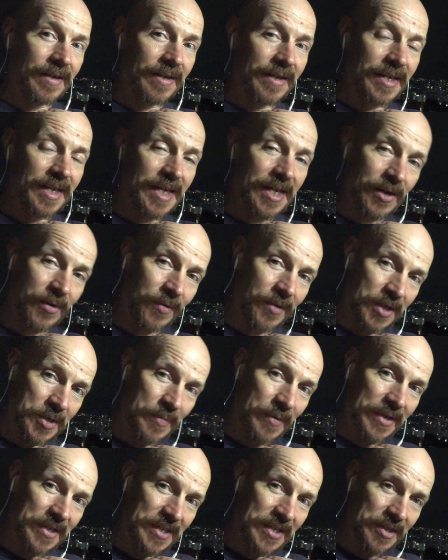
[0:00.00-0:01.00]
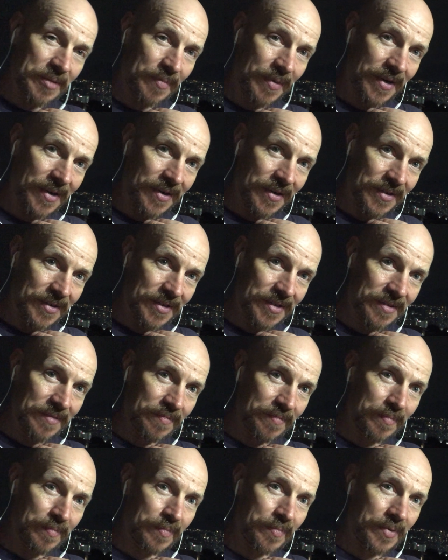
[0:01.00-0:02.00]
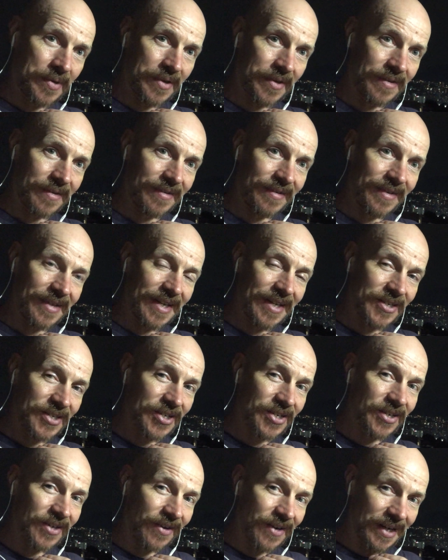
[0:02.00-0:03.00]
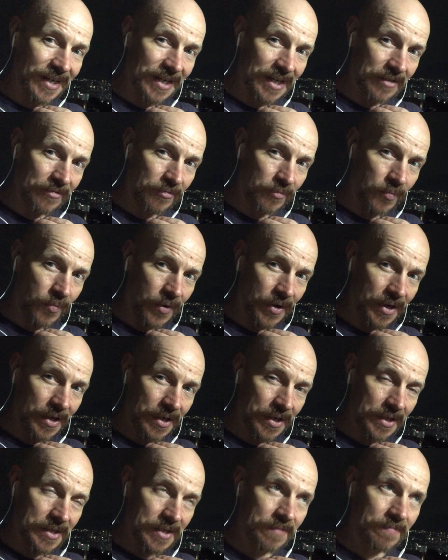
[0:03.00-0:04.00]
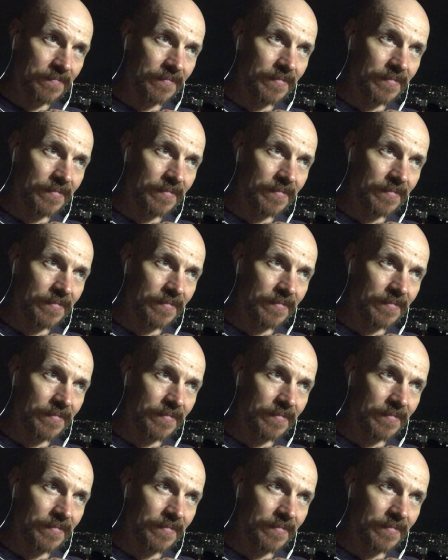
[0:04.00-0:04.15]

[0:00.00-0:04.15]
It all expresses the past, but in slightly different ways.